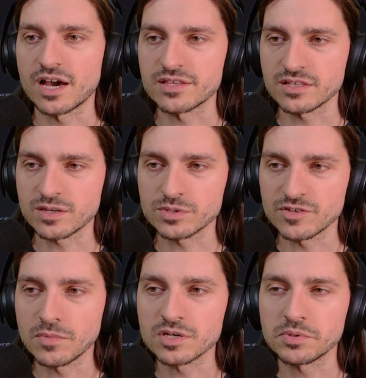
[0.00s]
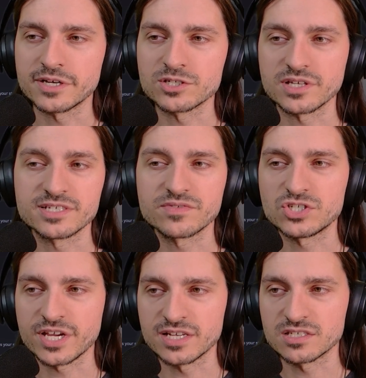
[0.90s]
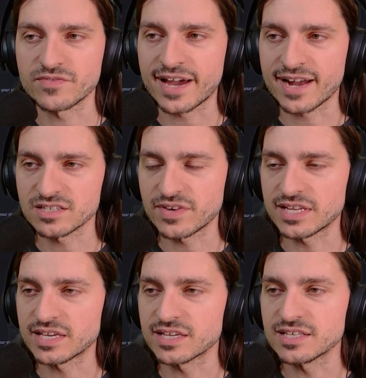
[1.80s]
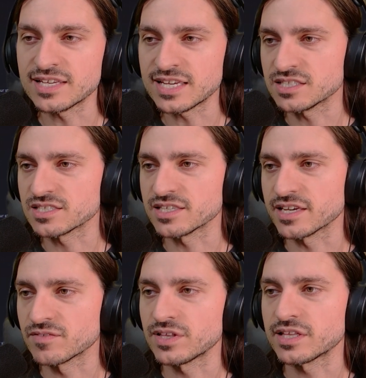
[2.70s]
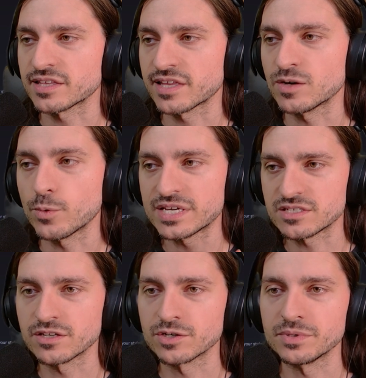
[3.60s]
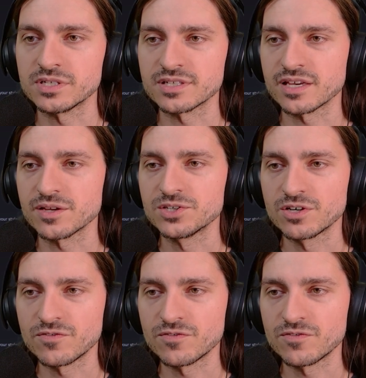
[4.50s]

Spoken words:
I think that will give monk players less of a chance of activating it needlessly and like they wasted their ability.